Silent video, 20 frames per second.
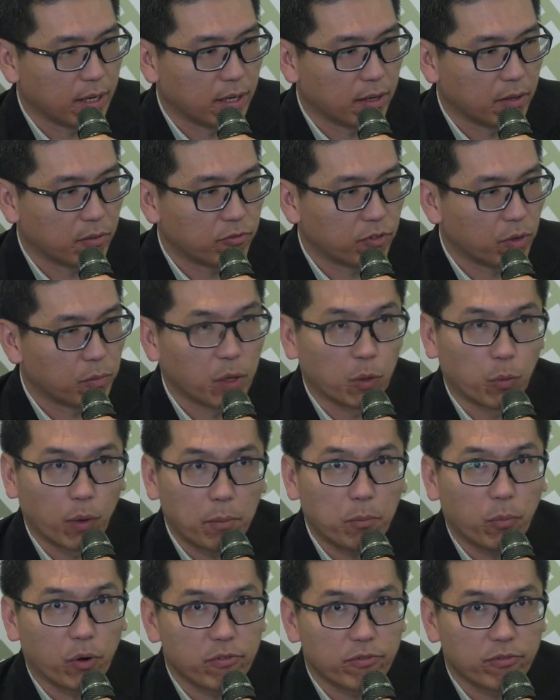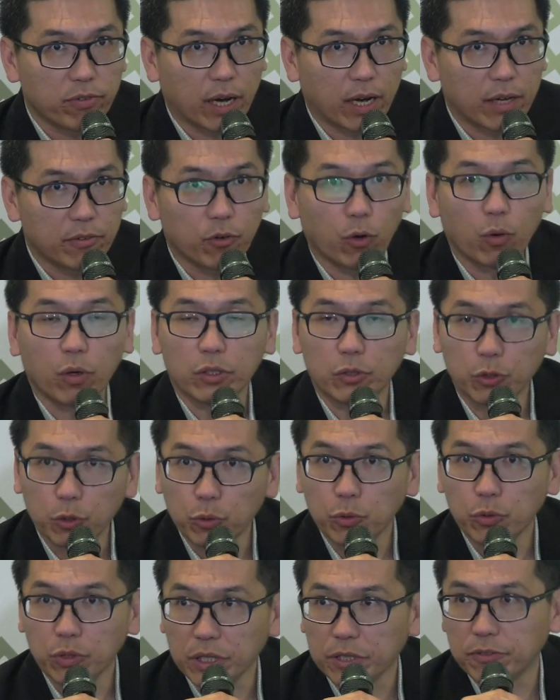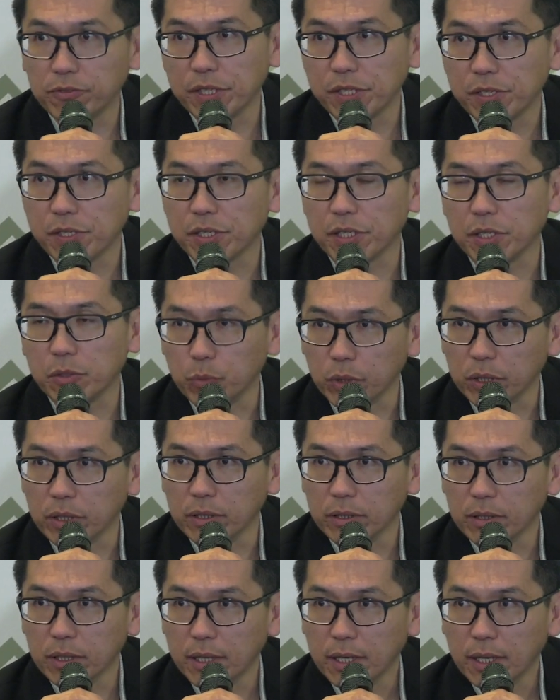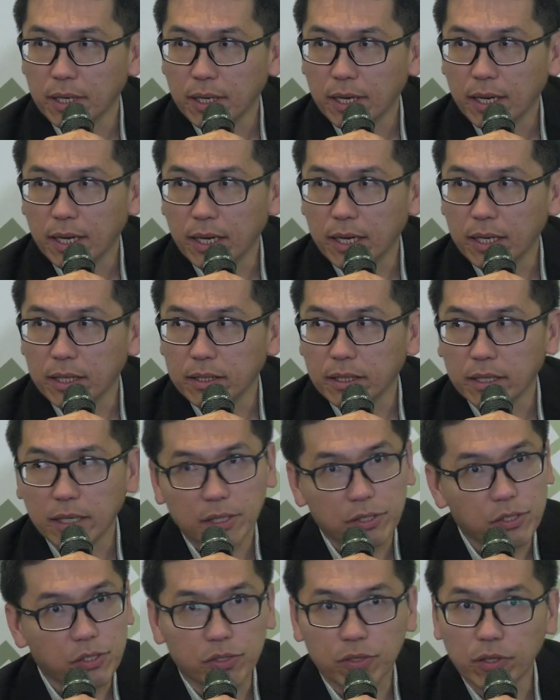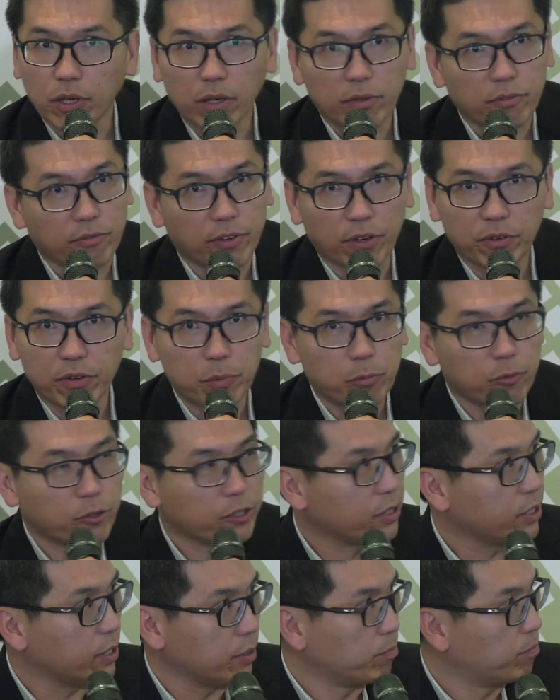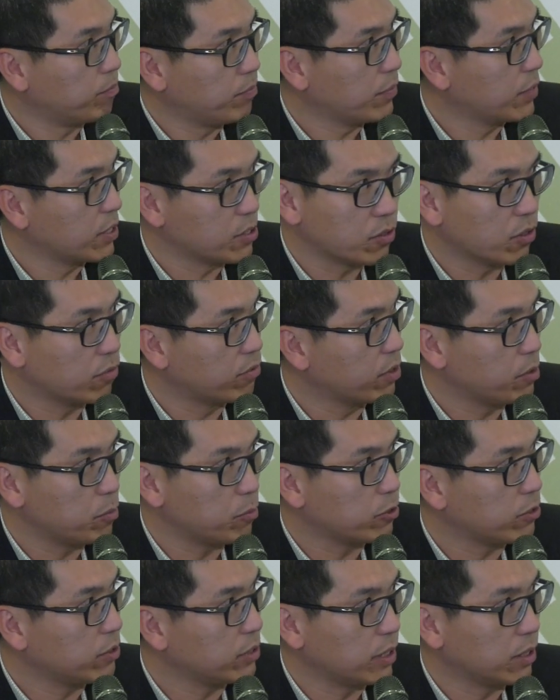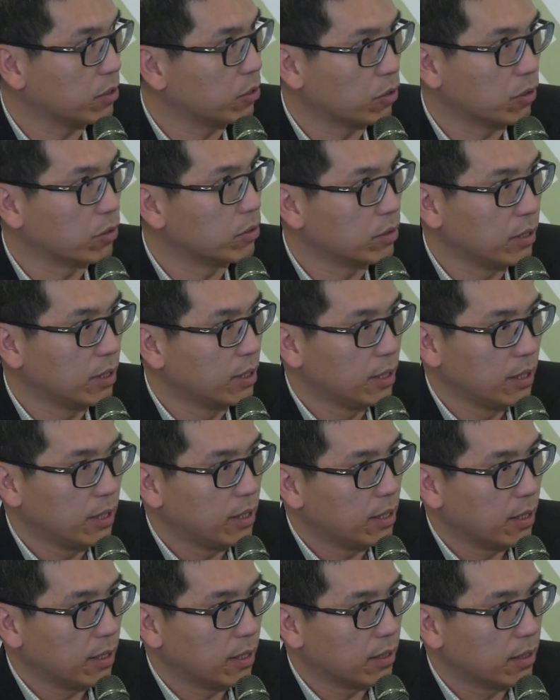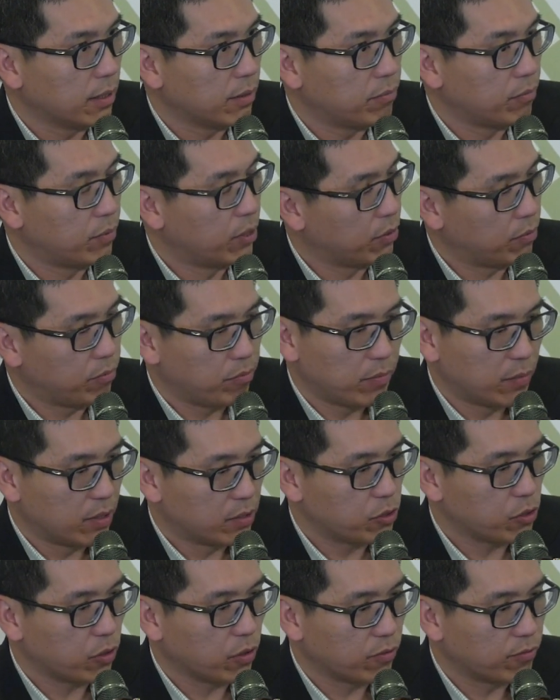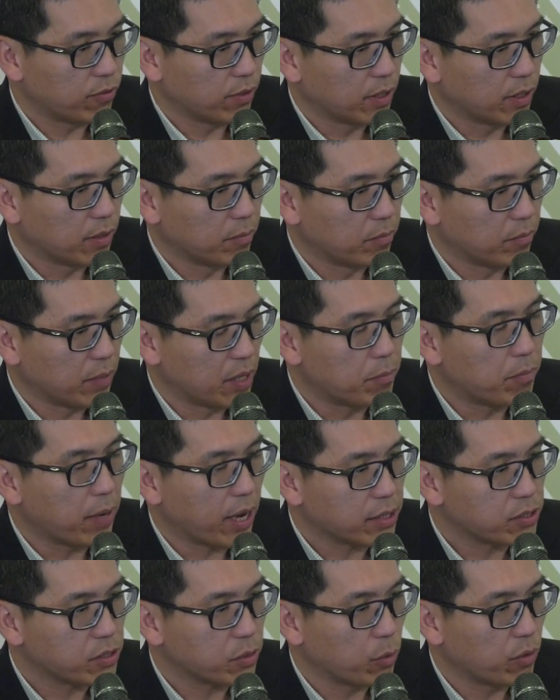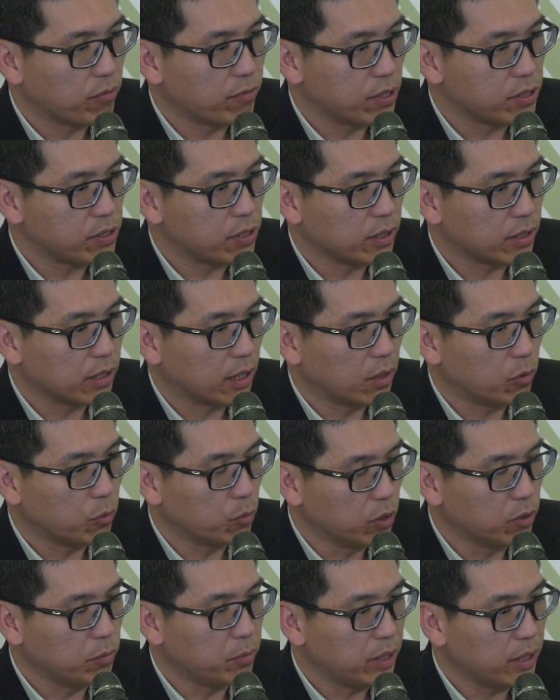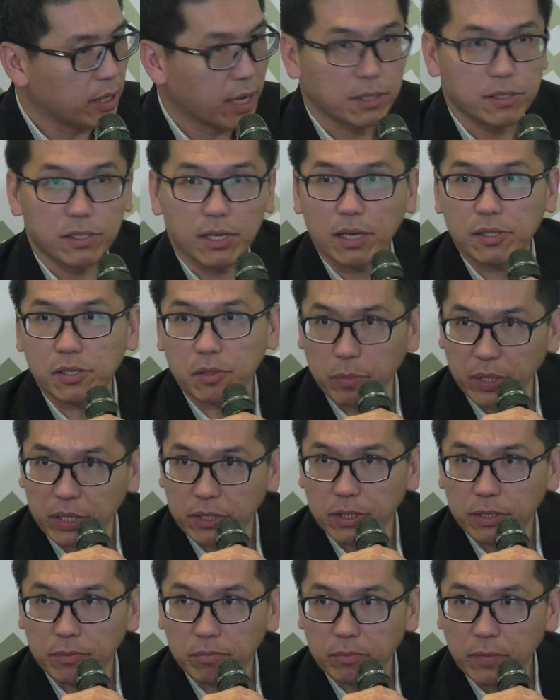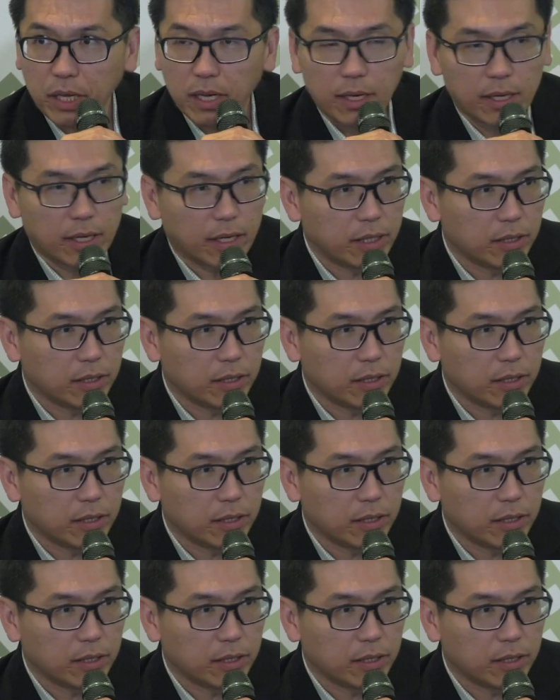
from a 1.5 or a 2 degree C world, and it's not very pretty. It's not very pretty at all. The sort of impacts that we're facing now will be exacerbated